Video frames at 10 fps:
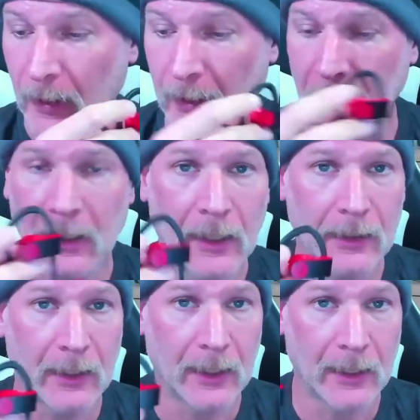
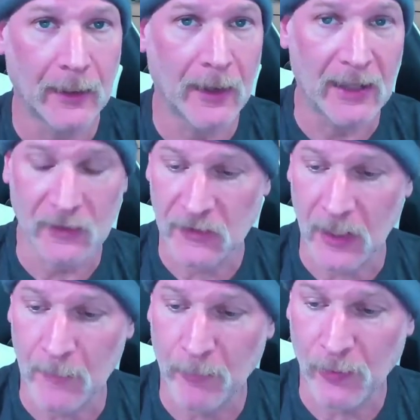and at the
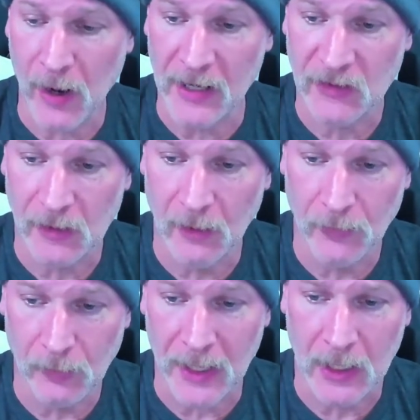same price of
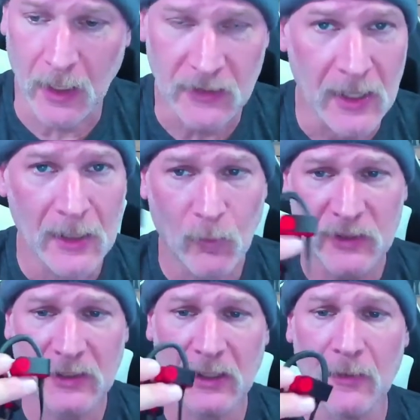the Raycons.
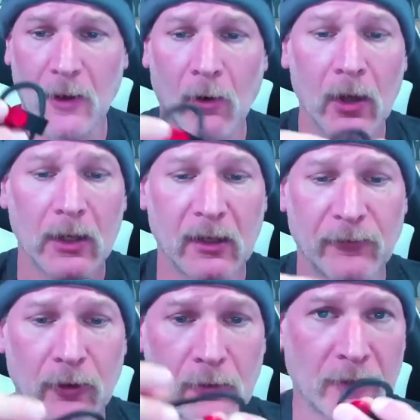Once again though,
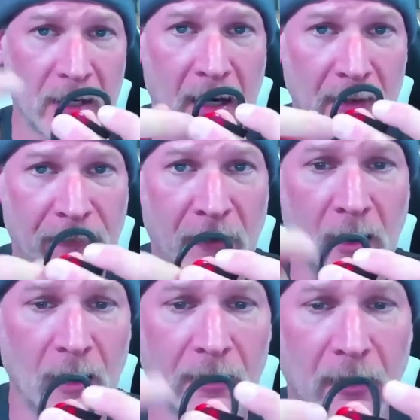if you're not
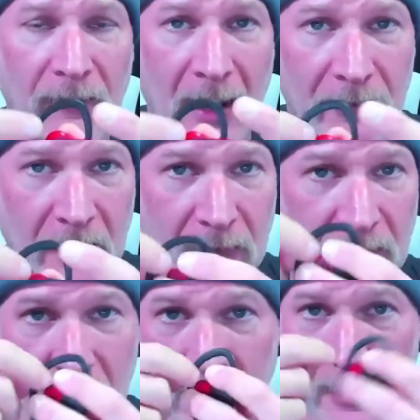fond of having
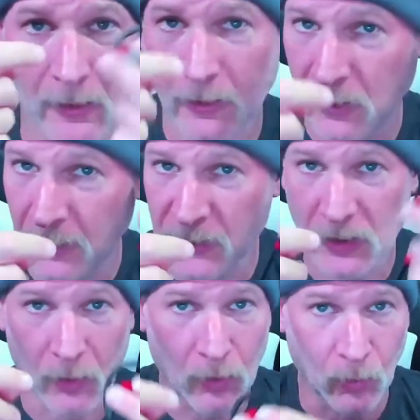the ear clips
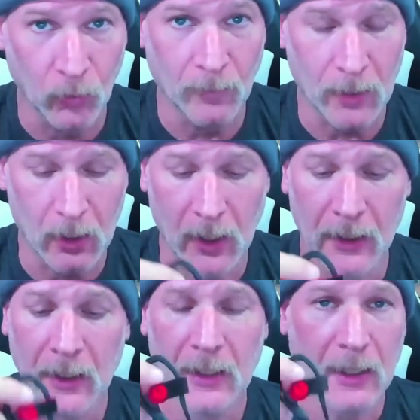to hold them
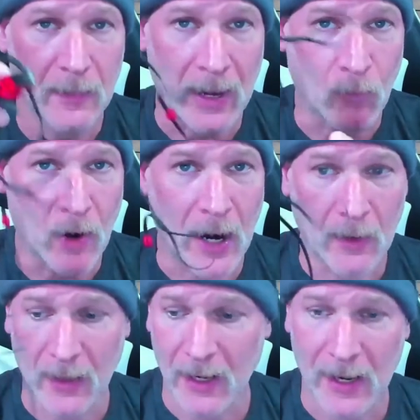on and that
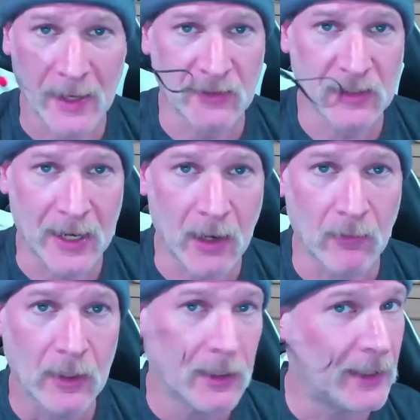wire that hangs
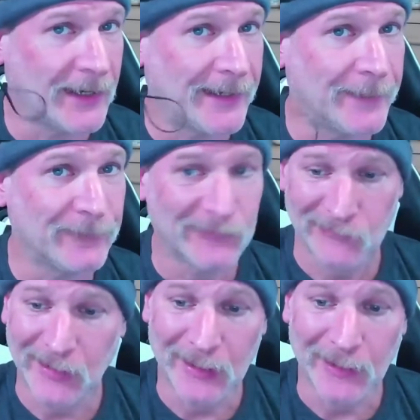down,
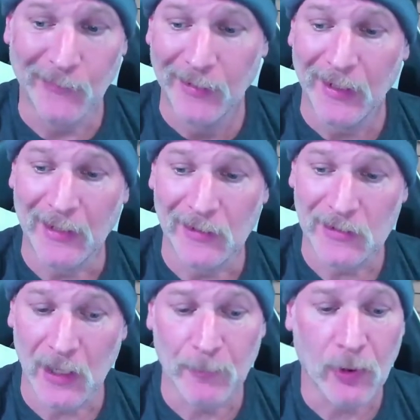you know, at the
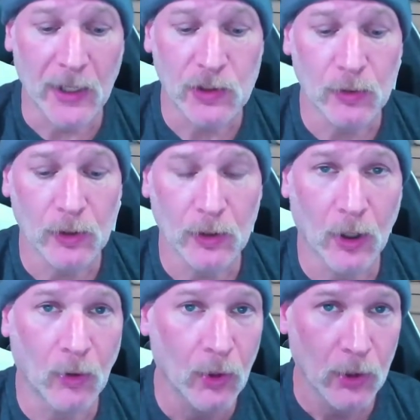same price you can
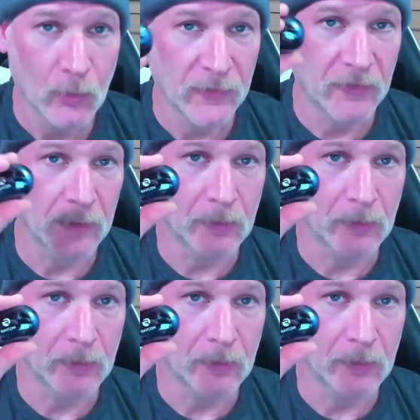go with the